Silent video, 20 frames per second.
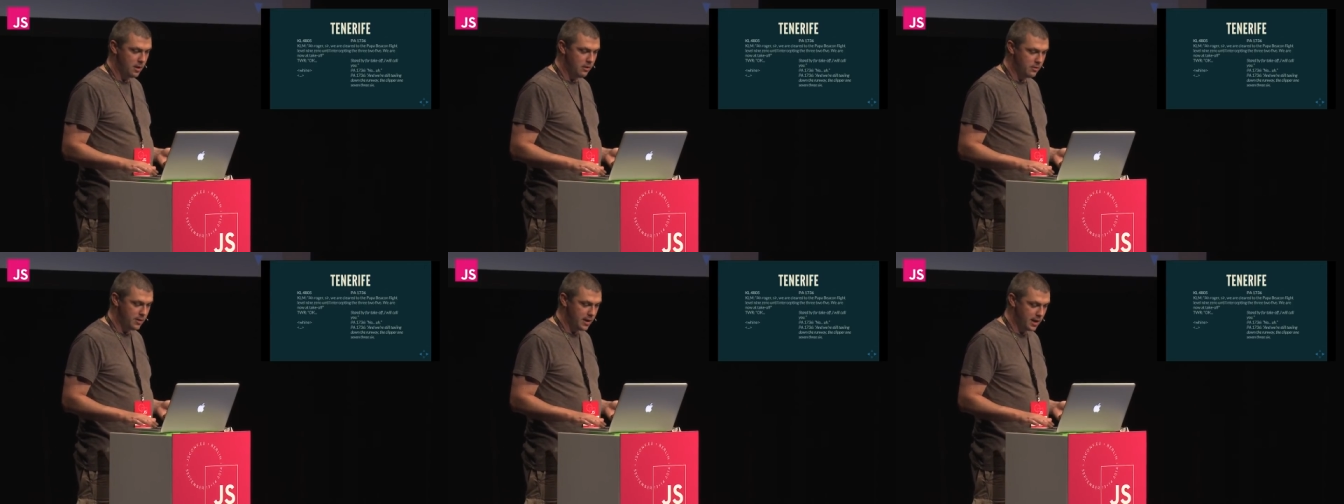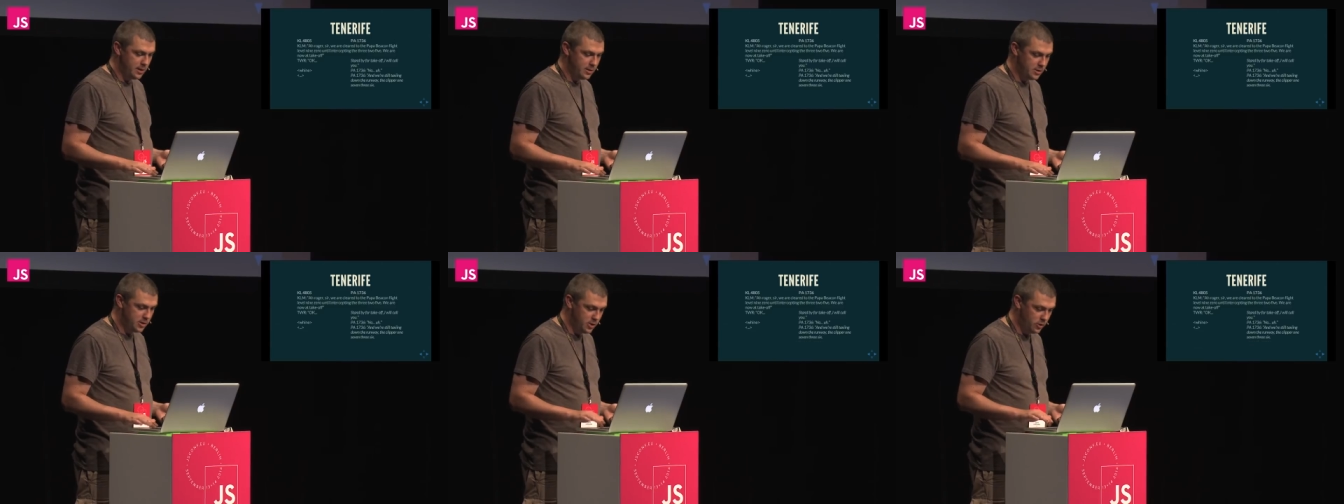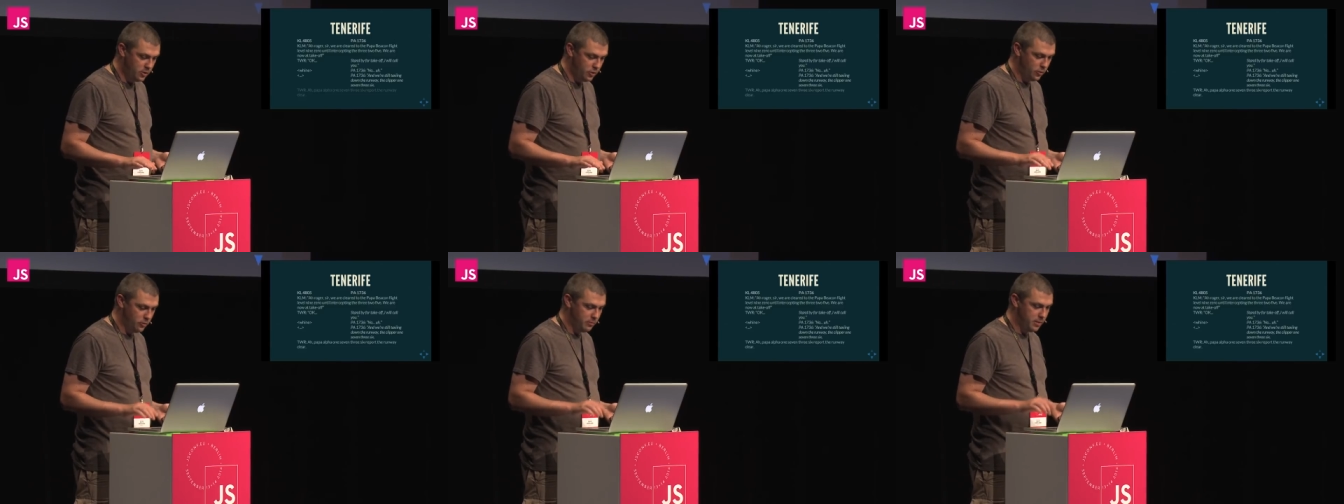They
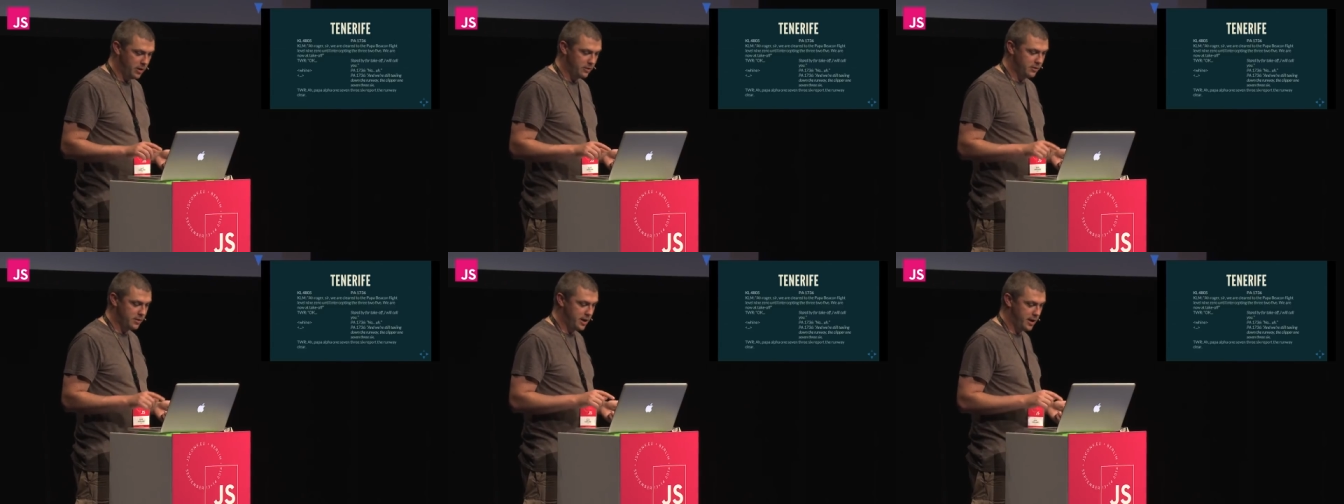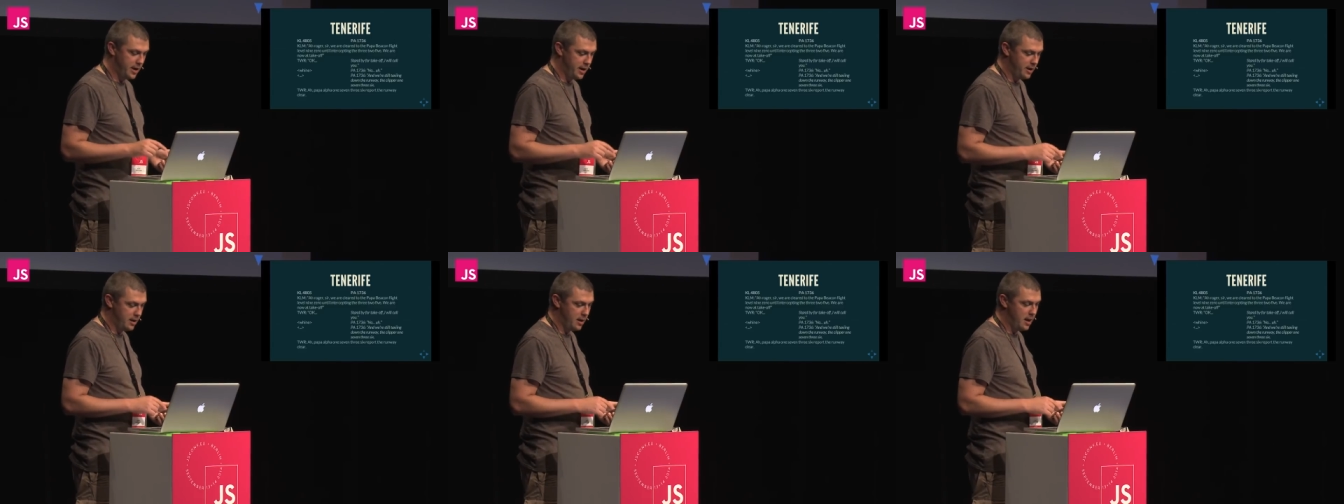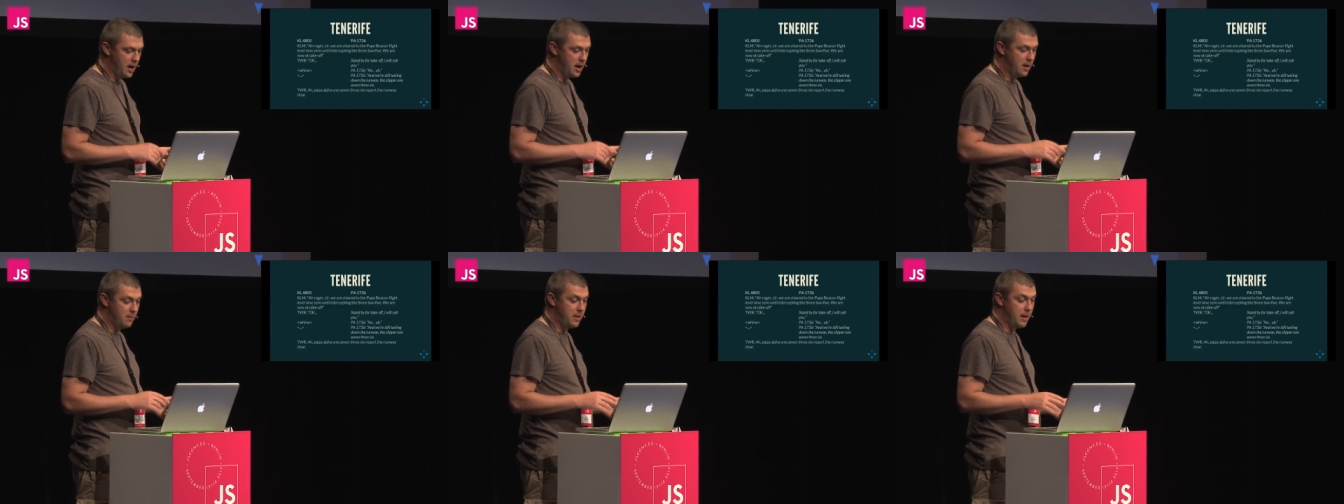do both hear
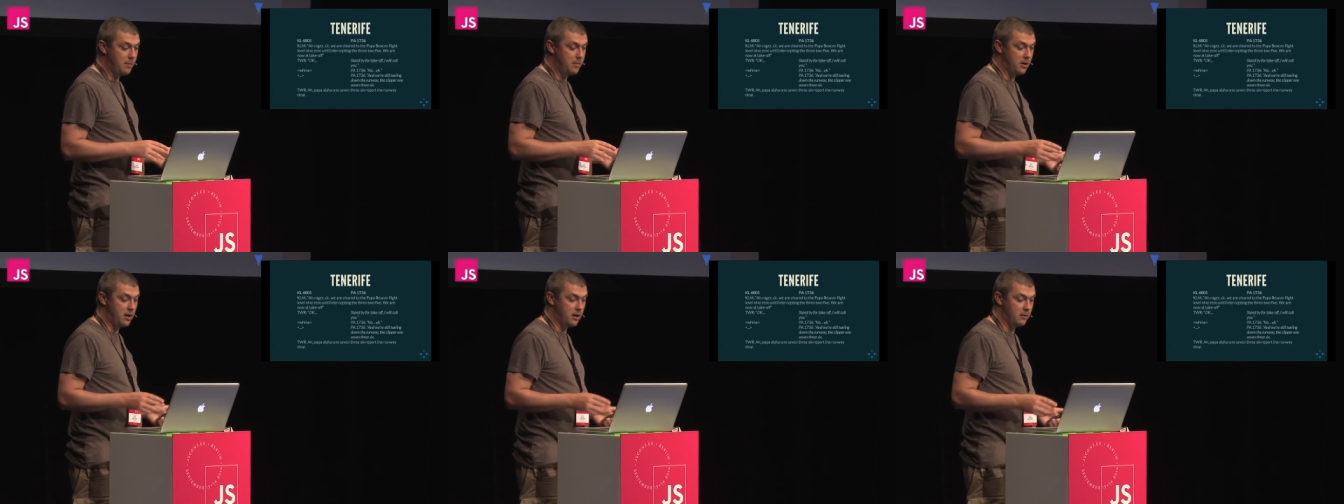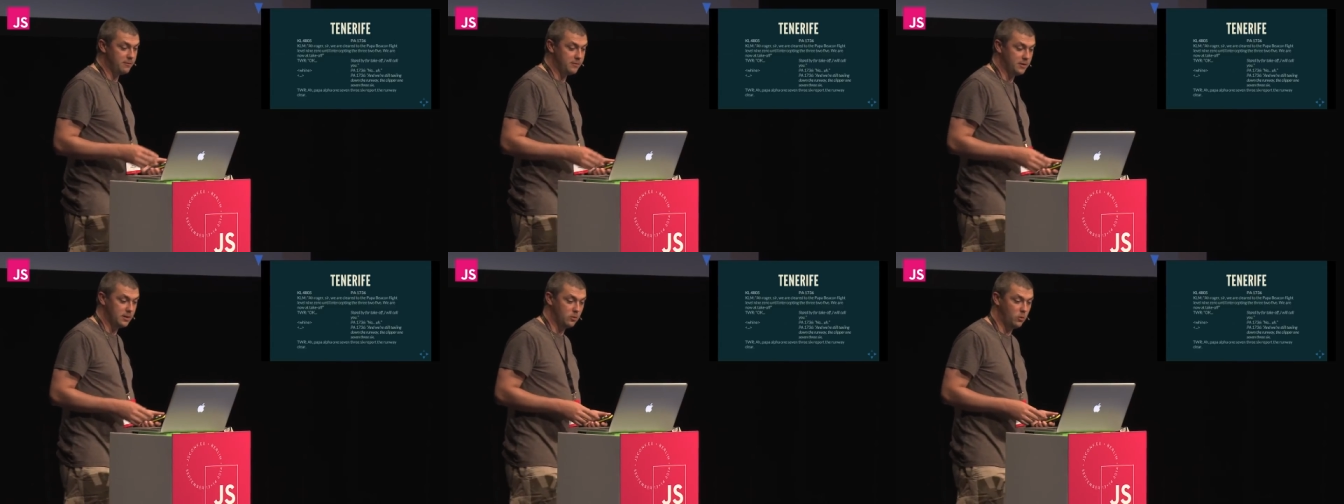uh, Papa Alpha